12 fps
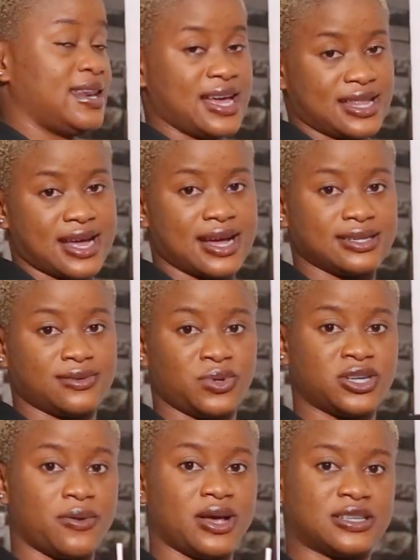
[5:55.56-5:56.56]
letters,
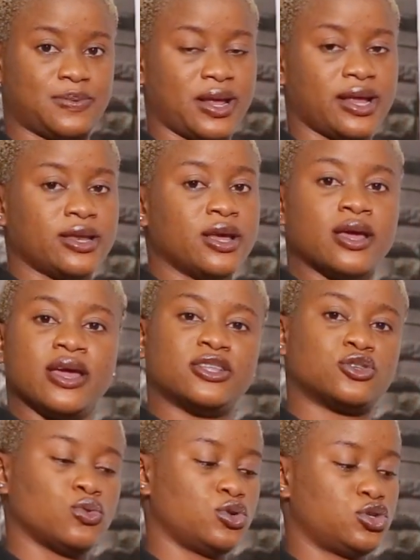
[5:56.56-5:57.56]
which I'll explain,
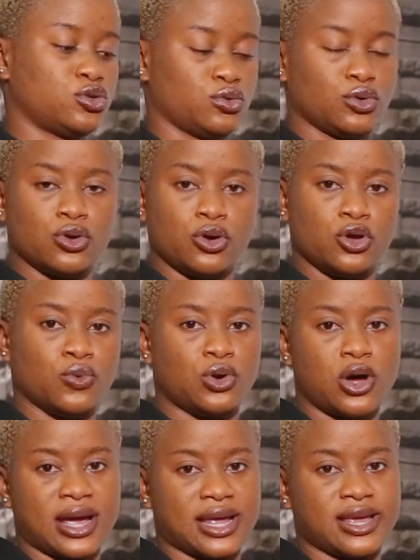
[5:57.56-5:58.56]
you will
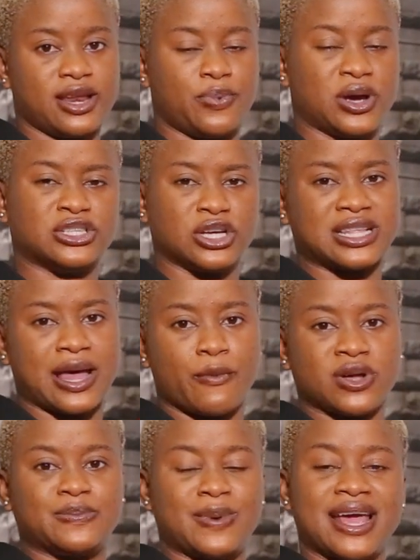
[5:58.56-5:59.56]
not get any points. Just like
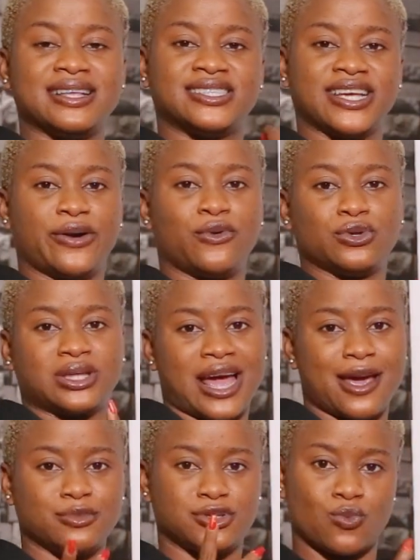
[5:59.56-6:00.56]
multiplying 0
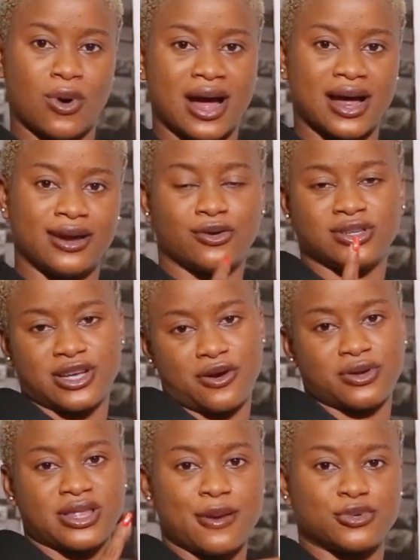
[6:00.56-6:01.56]
times 1 or
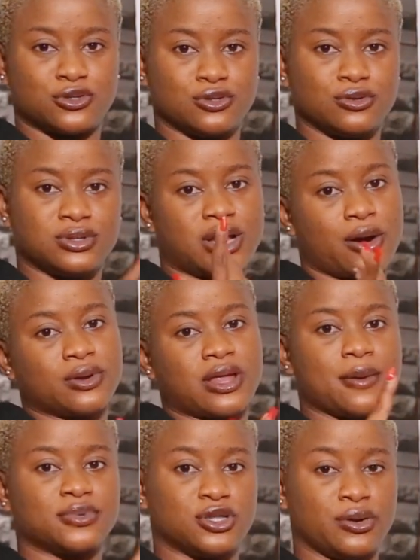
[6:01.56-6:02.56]
0 times 2, 0
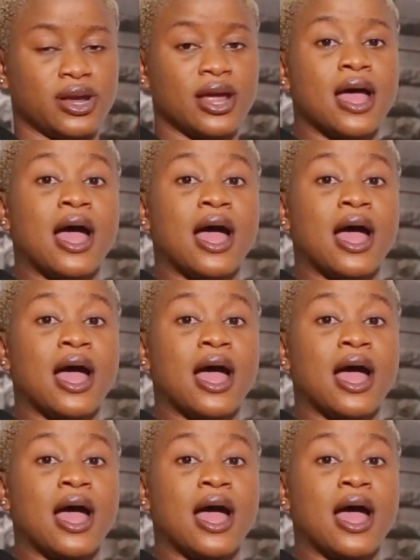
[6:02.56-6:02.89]
times 3